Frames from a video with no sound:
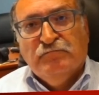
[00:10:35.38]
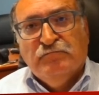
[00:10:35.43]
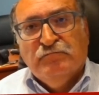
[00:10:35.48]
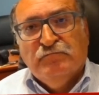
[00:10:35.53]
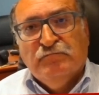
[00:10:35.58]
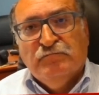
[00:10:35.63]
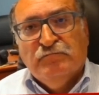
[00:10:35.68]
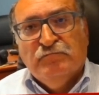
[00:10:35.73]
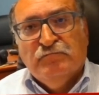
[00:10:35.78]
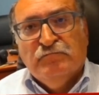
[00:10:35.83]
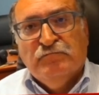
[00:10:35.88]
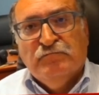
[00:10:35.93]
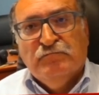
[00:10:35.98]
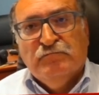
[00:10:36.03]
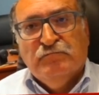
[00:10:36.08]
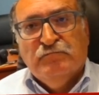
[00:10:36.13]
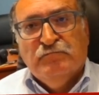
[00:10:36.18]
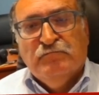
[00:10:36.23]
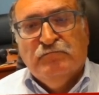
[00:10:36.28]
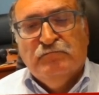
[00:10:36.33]

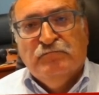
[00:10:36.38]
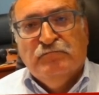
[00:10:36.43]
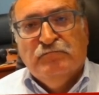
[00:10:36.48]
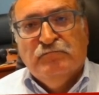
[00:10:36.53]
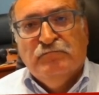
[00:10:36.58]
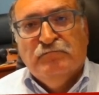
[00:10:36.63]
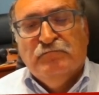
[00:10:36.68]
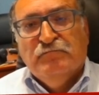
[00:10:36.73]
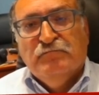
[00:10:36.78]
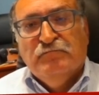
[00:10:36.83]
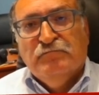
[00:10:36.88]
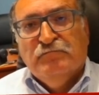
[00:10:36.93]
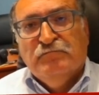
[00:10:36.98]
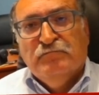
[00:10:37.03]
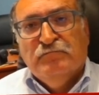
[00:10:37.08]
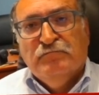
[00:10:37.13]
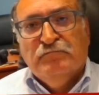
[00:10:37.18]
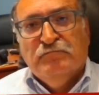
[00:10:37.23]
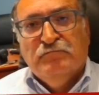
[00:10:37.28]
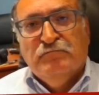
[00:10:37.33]

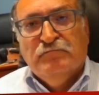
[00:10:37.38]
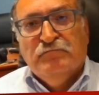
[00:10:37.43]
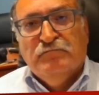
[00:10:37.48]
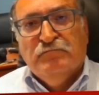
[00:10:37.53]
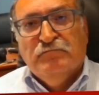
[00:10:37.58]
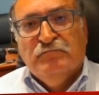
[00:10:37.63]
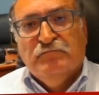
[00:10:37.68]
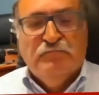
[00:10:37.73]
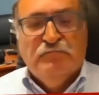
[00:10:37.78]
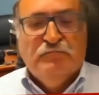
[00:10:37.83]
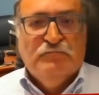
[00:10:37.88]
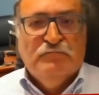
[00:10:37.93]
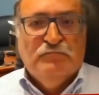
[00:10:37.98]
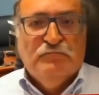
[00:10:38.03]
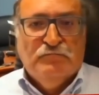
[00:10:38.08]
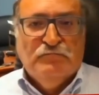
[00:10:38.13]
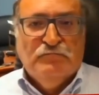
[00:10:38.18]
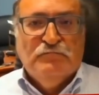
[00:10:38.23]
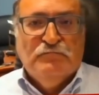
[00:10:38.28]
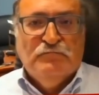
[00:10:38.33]

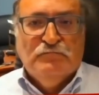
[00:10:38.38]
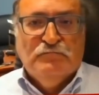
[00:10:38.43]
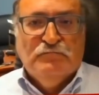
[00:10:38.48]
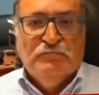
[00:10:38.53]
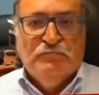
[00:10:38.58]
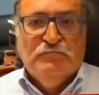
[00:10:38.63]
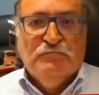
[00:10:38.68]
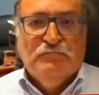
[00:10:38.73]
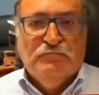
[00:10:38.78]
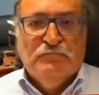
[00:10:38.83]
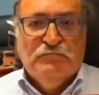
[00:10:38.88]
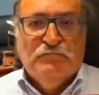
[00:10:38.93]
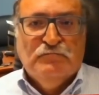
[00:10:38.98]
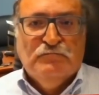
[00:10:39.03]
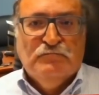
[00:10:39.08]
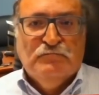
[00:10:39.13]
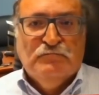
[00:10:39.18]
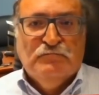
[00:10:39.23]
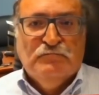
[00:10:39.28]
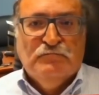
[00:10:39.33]

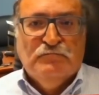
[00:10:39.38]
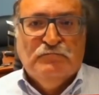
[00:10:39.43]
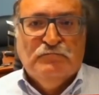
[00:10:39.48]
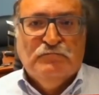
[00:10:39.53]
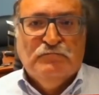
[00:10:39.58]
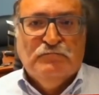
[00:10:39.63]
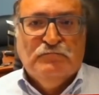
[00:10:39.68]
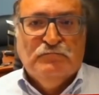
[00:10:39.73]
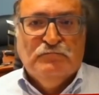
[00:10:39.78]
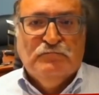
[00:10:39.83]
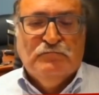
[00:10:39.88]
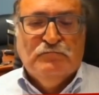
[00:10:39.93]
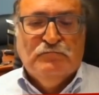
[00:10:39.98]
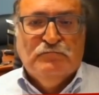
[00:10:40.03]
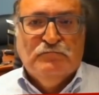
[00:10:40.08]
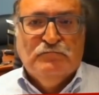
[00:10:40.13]
(not speaking)